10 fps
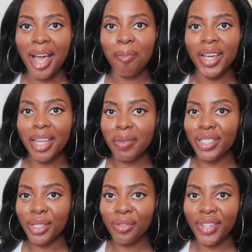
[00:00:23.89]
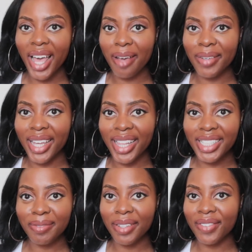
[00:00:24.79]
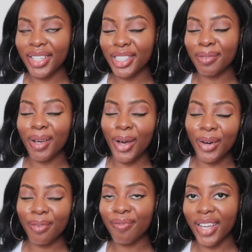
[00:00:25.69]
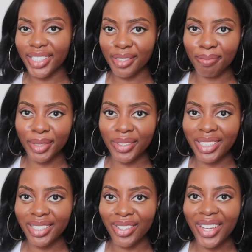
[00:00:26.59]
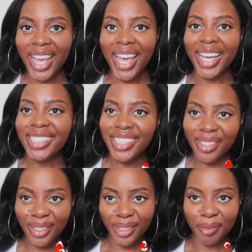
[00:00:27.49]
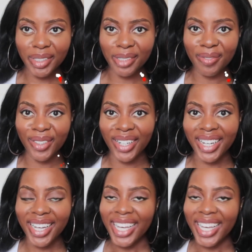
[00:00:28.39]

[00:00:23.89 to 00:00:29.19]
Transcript: My name is soulfulabby and I like to make videos about home, fashion, beauty, soul, and so much more.